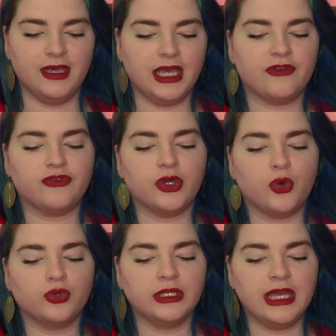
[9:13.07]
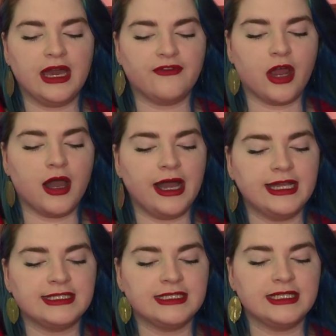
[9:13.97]
if we only have our
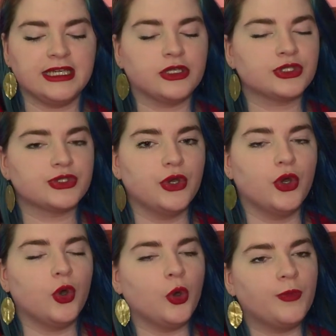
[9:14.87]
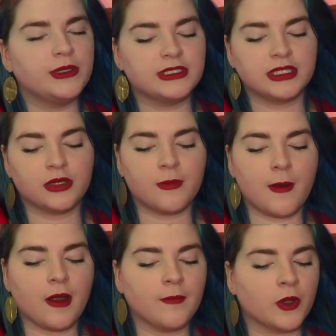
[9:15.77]
eyes and ears open to the
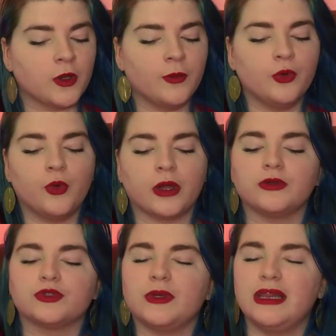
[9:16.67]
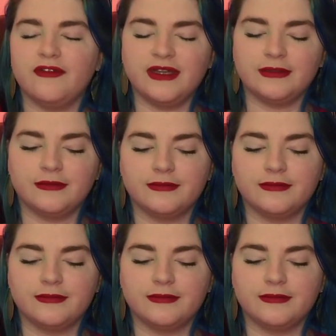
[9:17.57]
remarkable world we live in."